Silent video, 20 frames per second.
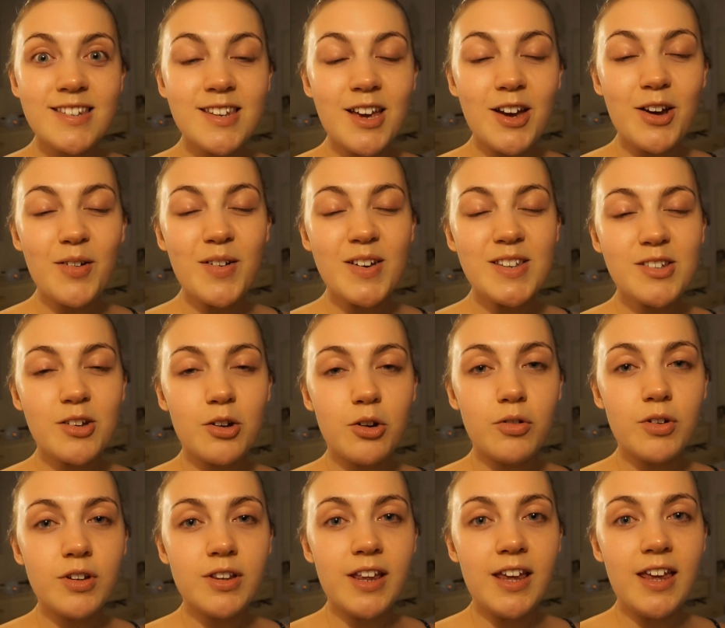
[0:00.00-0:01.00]
So it's
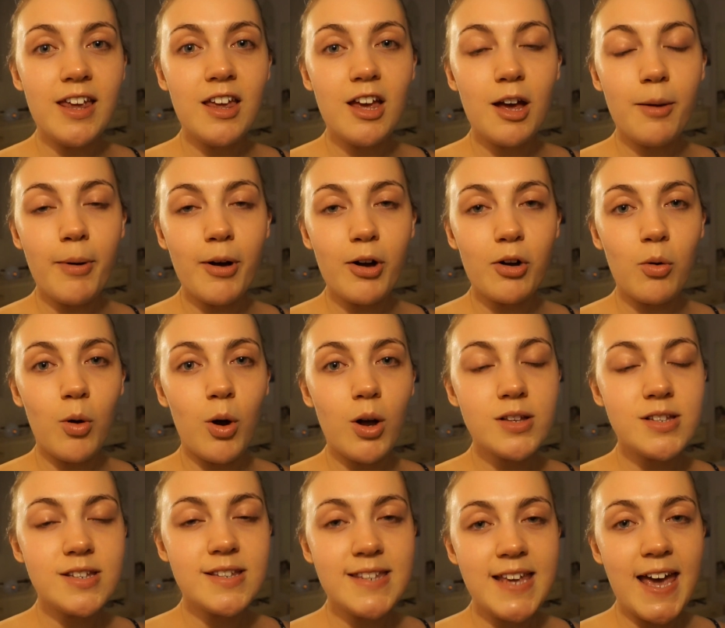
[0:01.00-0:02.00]
currently about
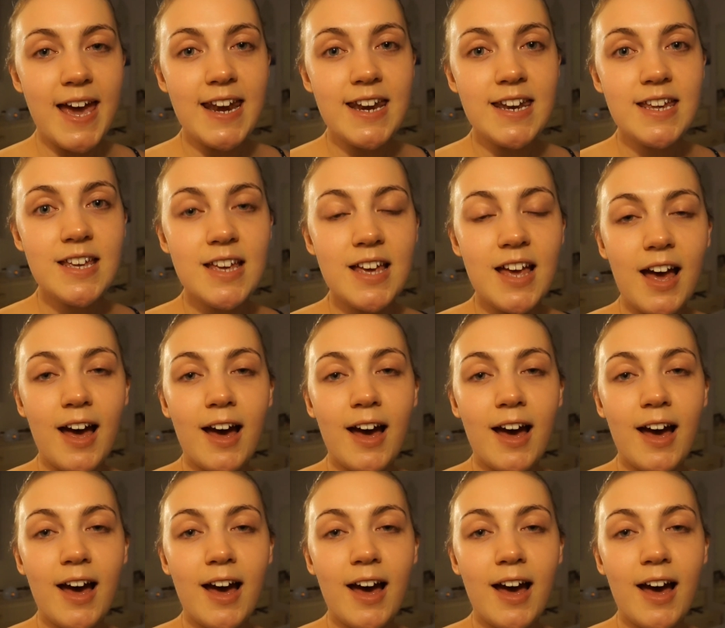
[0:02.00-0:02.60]
9:45.